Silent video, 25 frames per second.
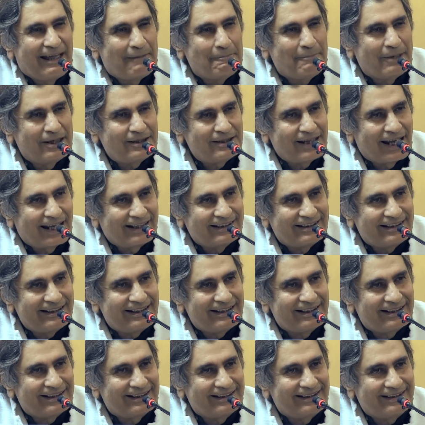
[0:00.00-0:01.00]
But I
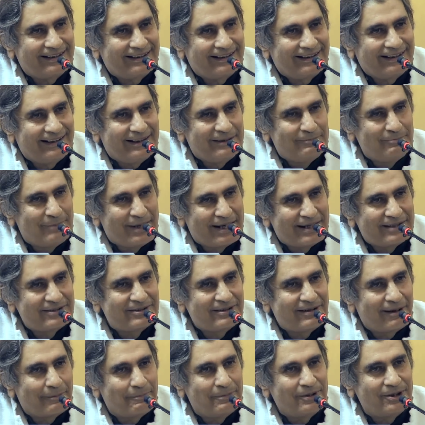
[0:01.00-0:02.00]
think it
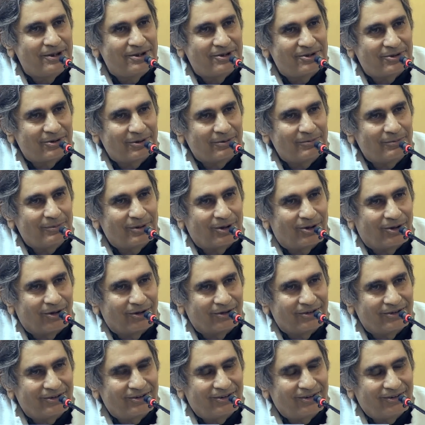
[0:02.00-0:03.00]
bears repetition
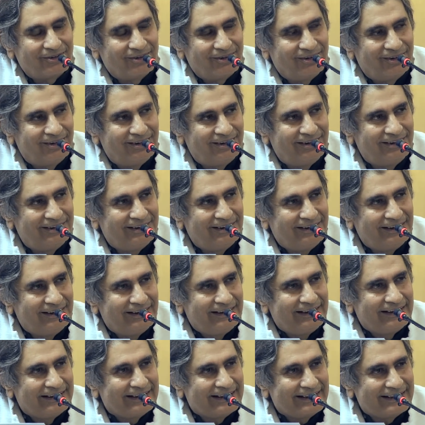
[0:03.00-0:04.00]
because
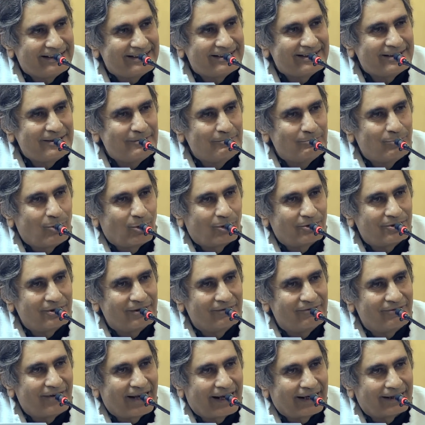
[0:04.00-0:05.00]
it's an
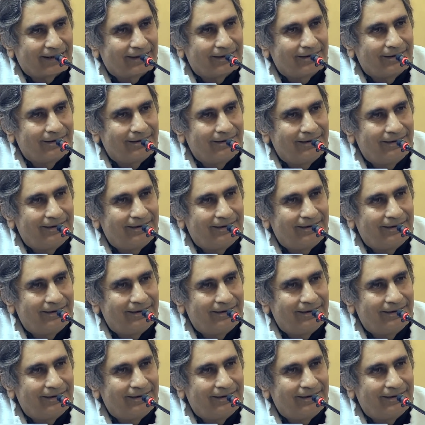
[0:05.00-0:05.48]
important fact.